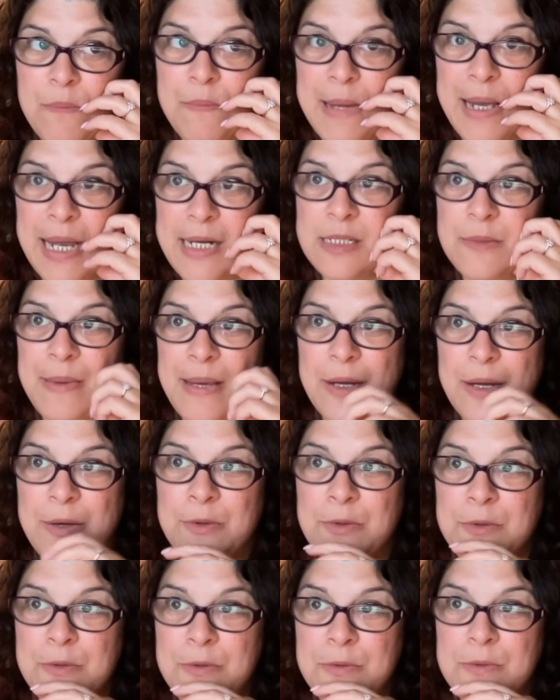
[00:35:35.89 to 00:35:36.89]
back-to-back
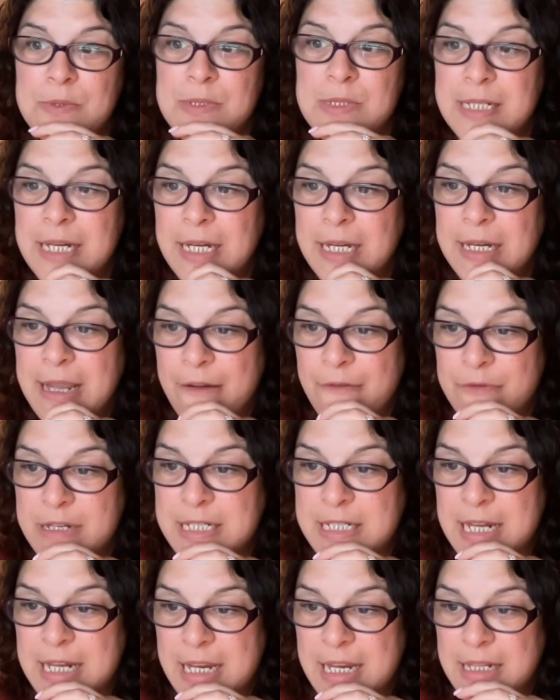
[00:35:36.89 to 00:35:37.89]
calls nearly every
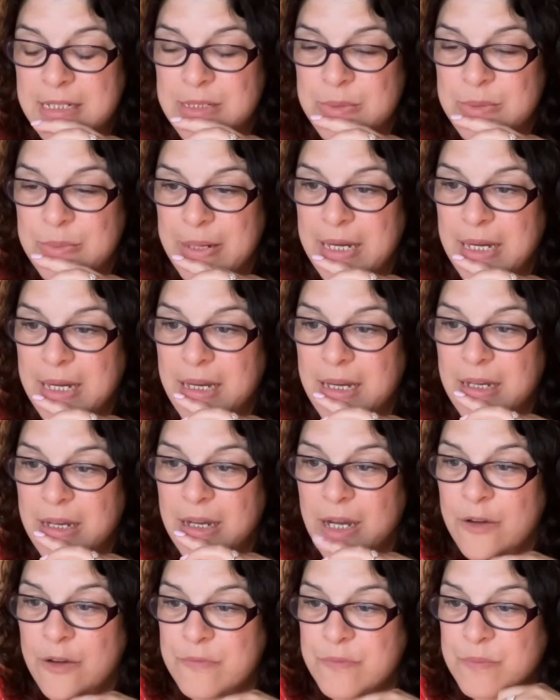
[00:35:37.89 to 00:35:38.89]
day this week.
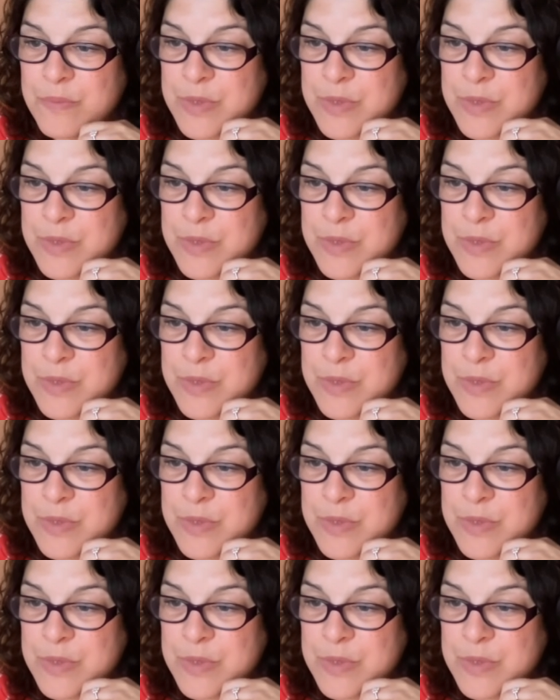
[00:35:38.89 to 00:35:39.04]
I've